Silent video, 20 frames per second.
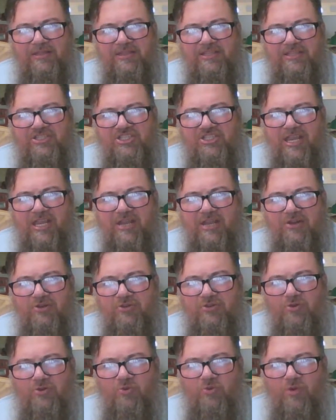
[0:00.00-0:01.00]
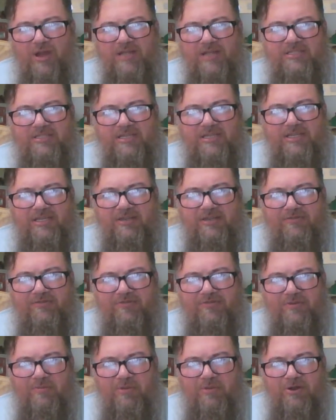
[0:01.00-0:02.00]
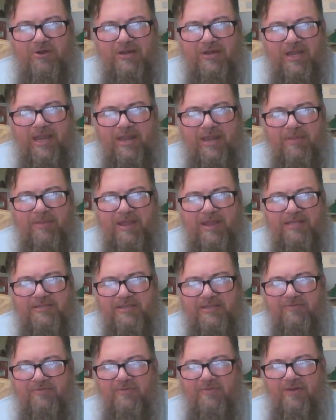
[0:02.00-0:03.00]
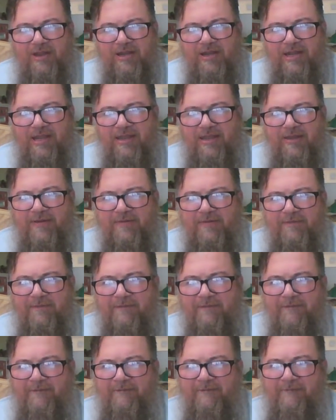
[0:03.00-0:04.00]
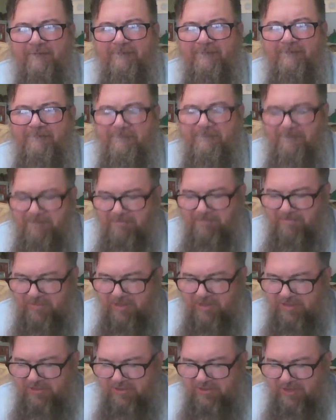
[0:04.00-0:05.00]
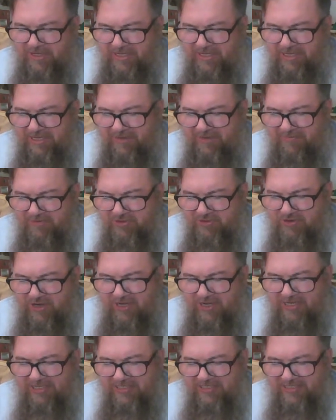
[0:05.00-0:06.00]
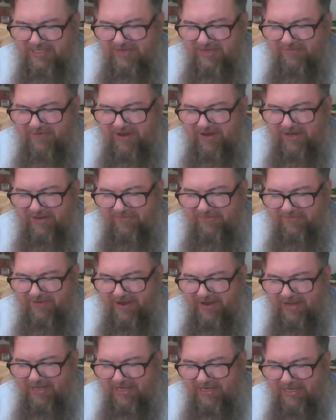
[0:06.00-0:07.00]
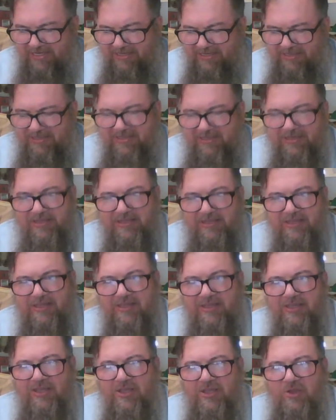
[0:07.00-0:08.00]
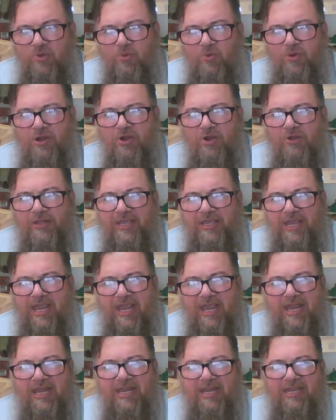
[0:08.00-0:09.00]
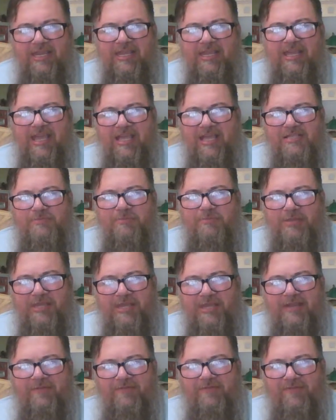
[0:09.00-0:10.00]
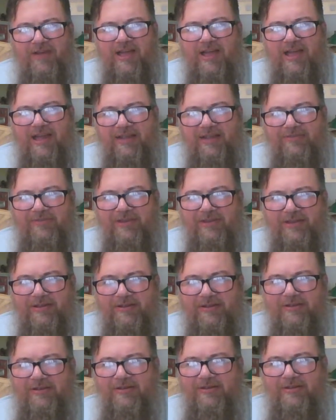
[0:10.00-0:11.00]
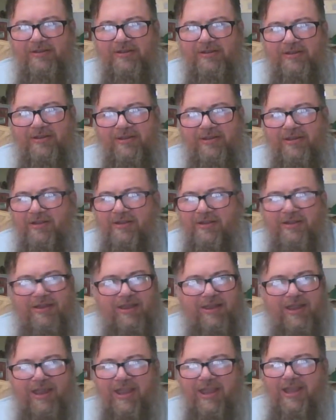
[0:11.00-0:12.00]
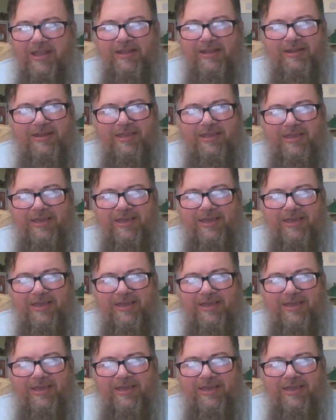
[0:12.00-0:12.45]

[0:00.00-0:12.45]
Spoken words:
channel to watch a football game as of right now. So I didn't even try to see if I could find it. We only had ESPN 5 here, and